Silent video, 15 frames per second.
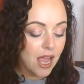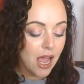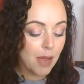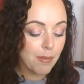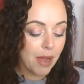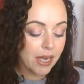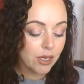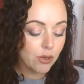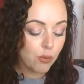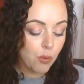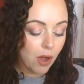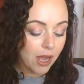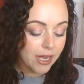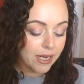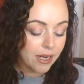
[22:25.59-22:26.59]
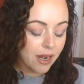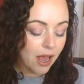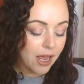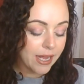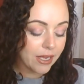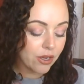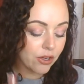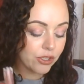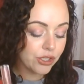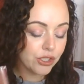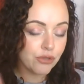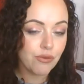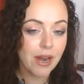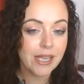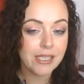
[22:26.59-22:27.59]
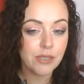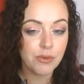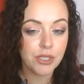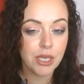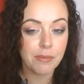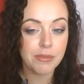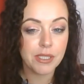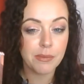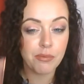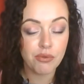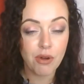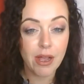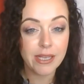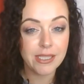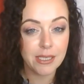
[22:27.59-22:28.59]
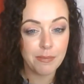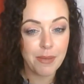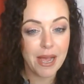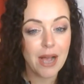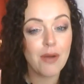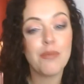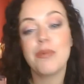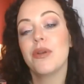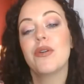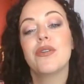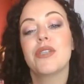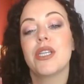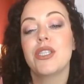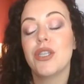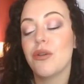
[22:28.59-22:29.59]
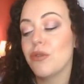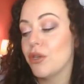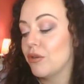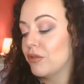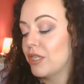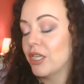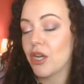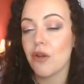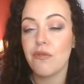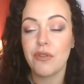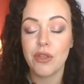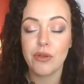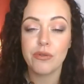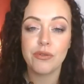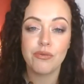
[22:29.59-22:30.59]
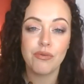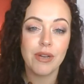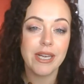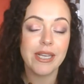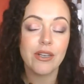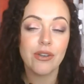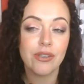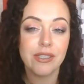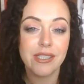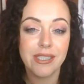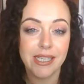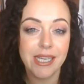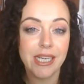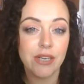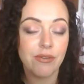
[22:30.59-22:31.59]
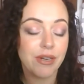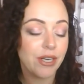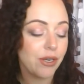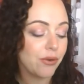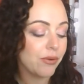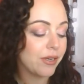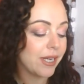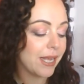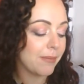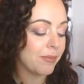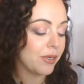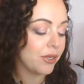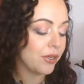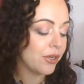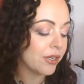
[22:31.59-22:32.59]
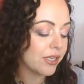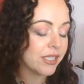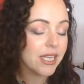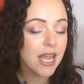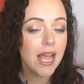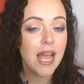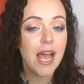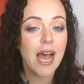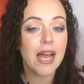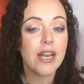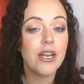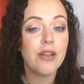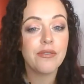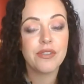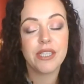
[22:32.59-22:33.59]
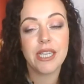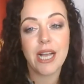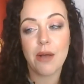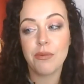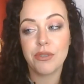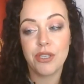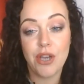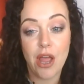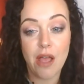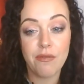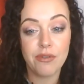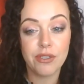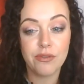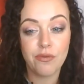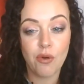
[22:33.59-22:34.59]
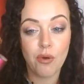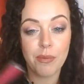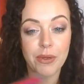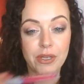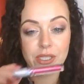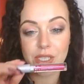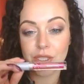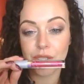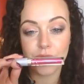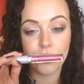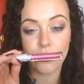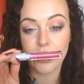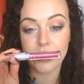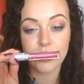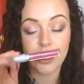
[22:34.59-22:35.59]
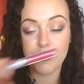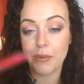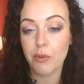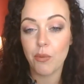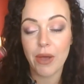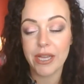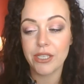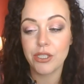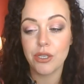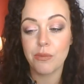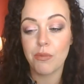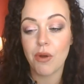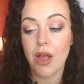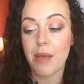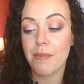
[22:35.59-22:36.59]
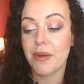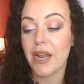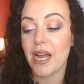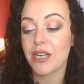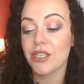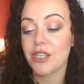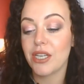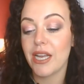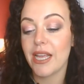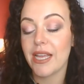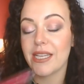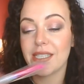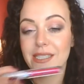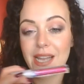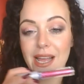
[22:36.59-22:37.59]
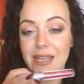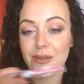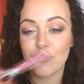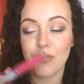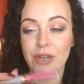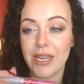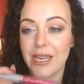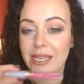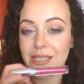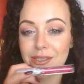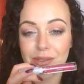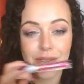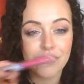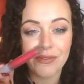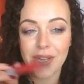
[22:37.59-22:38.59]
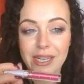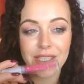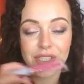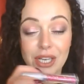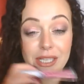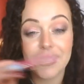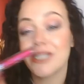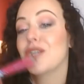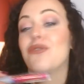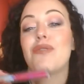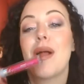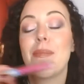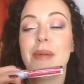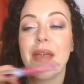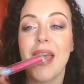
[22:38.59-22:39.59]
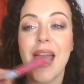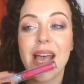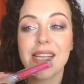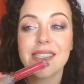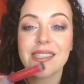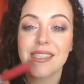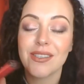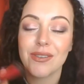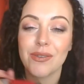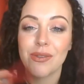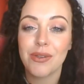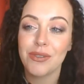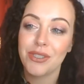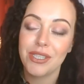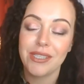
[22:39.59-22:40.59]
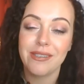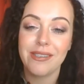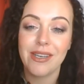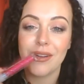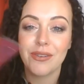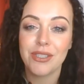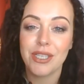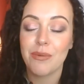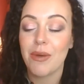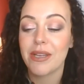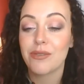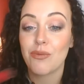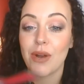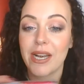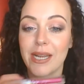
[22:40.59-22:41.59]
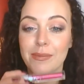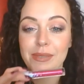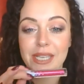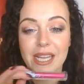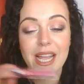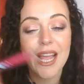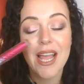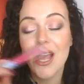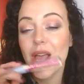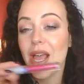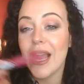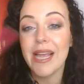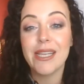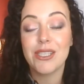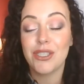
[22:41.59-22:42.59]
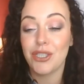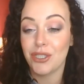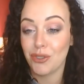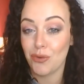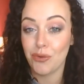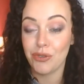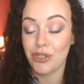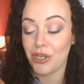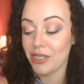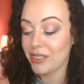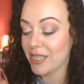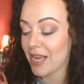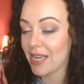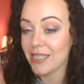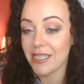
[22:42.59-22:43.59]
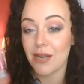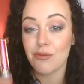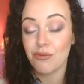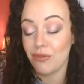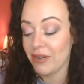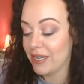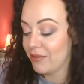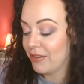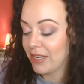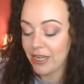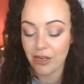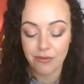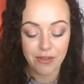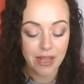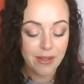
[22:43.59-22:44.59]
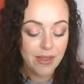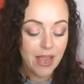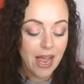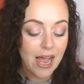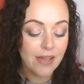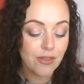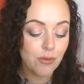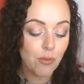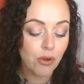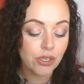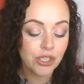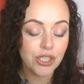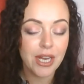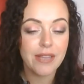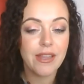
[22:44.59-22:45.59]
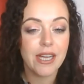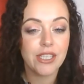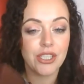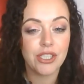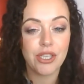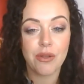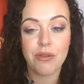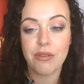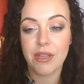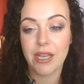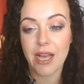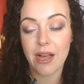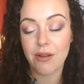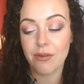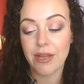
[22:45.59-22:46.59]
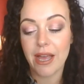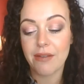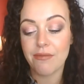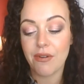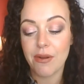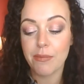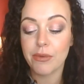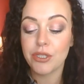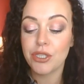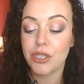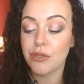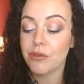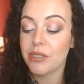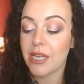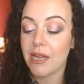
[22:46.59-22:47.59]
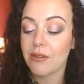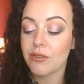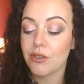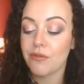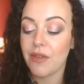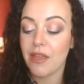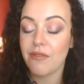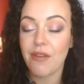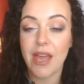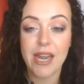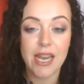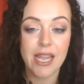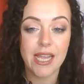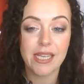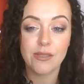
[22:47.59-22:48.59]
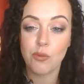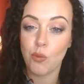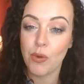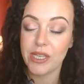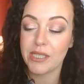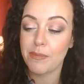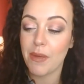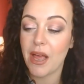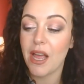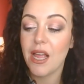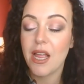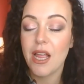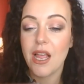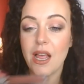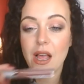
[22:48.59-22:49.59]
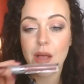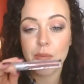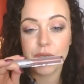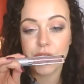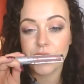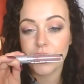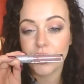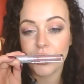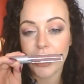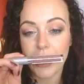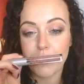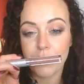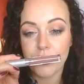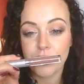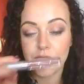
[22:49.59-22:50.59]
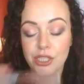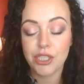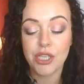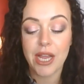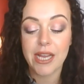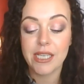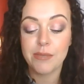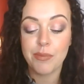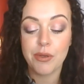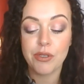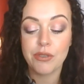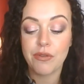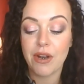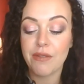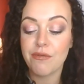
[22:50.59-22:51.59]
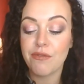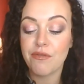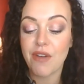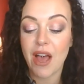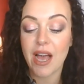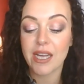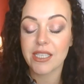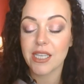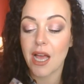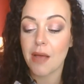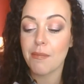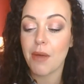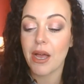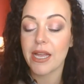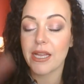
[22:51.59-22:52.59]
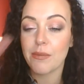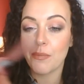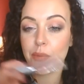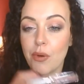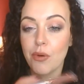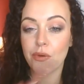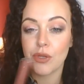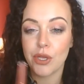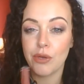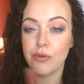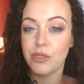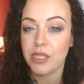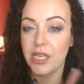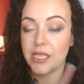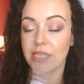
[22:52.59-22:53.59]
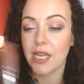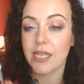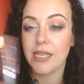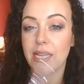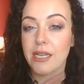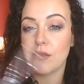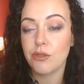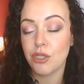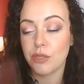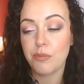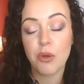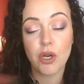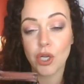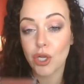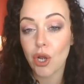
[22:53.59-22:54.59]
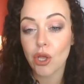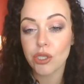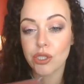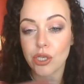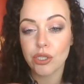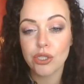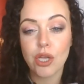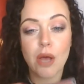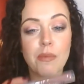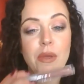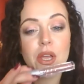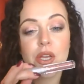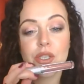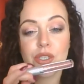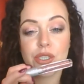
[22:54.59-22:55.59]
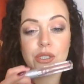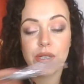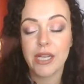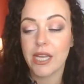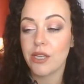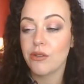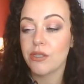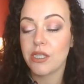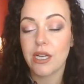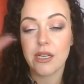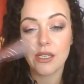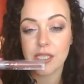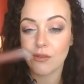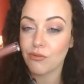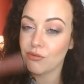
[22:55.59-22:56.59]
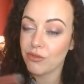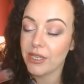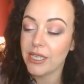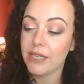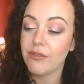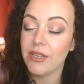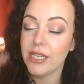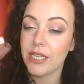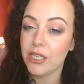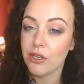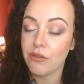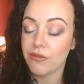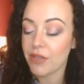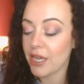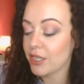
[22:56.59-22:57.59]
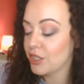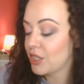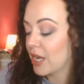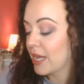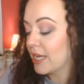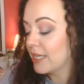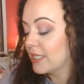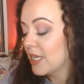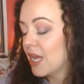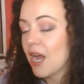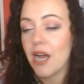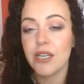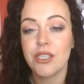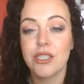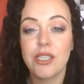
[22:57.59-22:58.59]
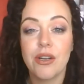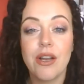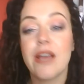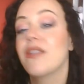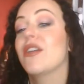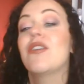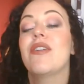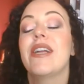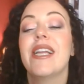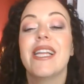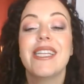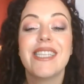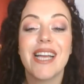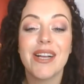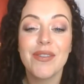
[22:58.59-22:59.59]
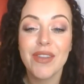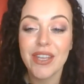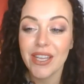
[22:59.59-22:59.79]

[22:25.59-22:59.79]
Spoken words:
I quite like Undressed, which I'm surprised about, because I don't usually go for those really concealery nude lip looks. And Lovesick I was nervous for, because I just thought that's going to be way too bright. But actually, it's like really sort of like Jessica Rabbit-esque, although she, you know, she wears red lipstick. It's just gorgeous and I really, really love it. And the one shade that I just don't think I'll get very much use out of, if any, is Whisper, which is a shame because the shade's beautiful. In fact, I might use this and then just put a gloss on top, just so I can get used to it, because I really, really love that shade. I just don't like the green glitter.